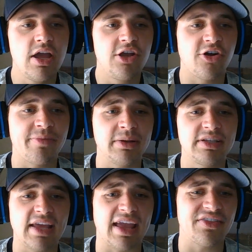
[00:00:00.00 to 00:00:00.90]
You're
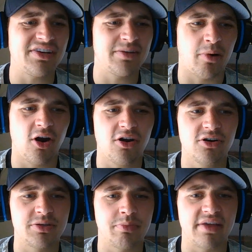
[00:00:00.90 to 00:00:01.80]
expecting Anthony
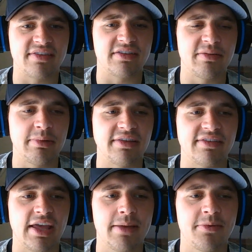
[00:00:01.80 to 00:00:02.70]
Parker to basically be the
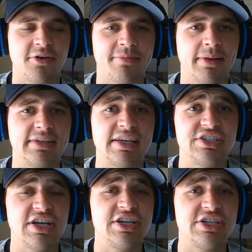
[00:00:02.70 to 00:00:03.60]
same. You're expecting
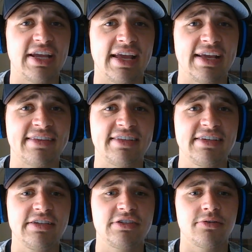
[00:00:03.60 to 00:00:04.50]
JJ
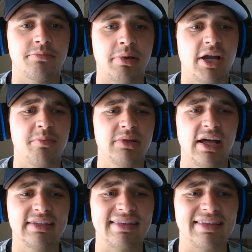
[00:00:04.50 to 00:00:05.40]
Hickson to pick up a
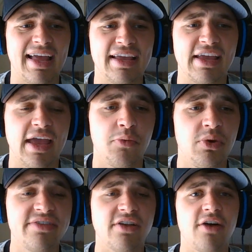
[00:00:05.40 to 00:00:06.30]
lot of the slack, and
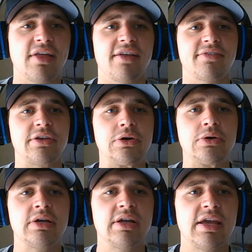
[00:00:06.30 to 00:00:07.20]
we saw that.
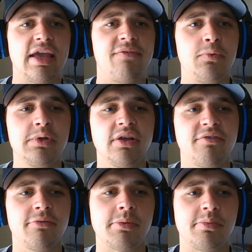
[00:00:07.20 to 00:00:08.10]
So if we look
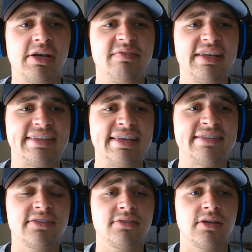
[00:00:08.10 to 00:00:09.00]
from the previous
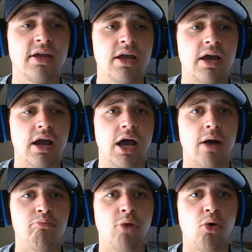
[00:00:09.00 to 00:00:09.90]
season,
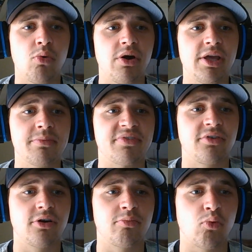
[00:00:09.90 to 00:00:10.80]
Mo Williams
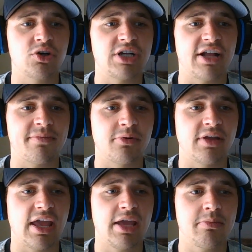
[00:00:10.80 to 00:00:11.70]
took more shots per
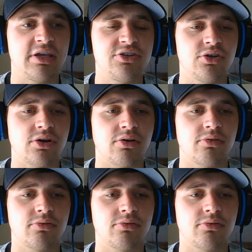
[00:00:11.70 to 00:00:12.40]
game. He took